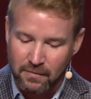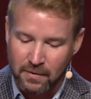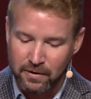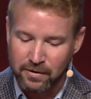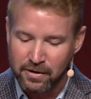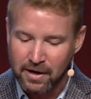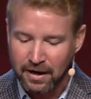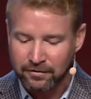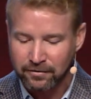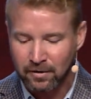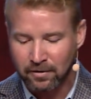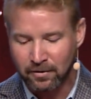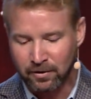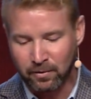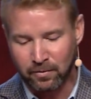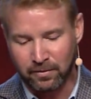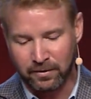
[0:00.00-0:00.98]
You guys all
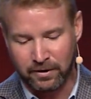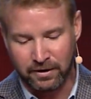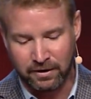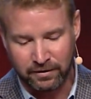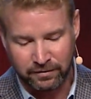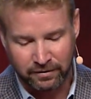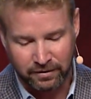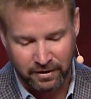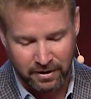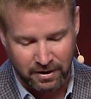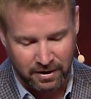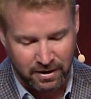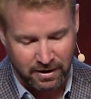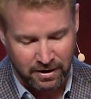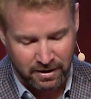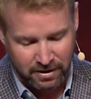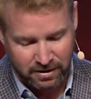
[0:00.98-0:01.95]
know what it is.
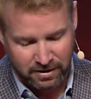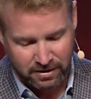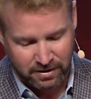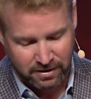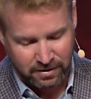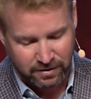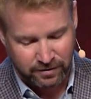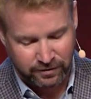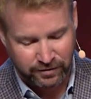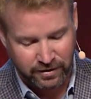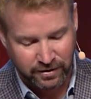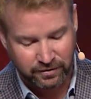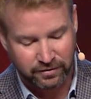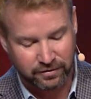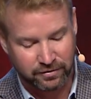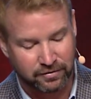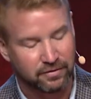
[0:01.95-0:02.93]

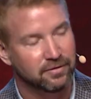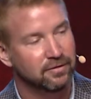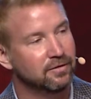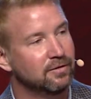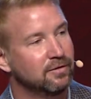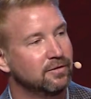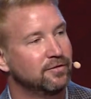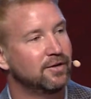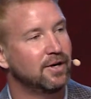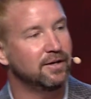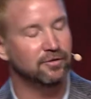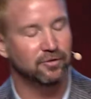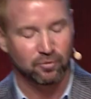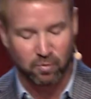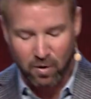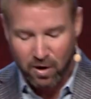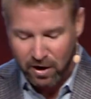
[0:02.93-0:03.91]
Jesus
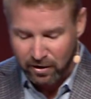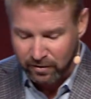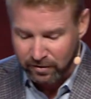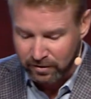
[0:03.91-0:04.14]
changes water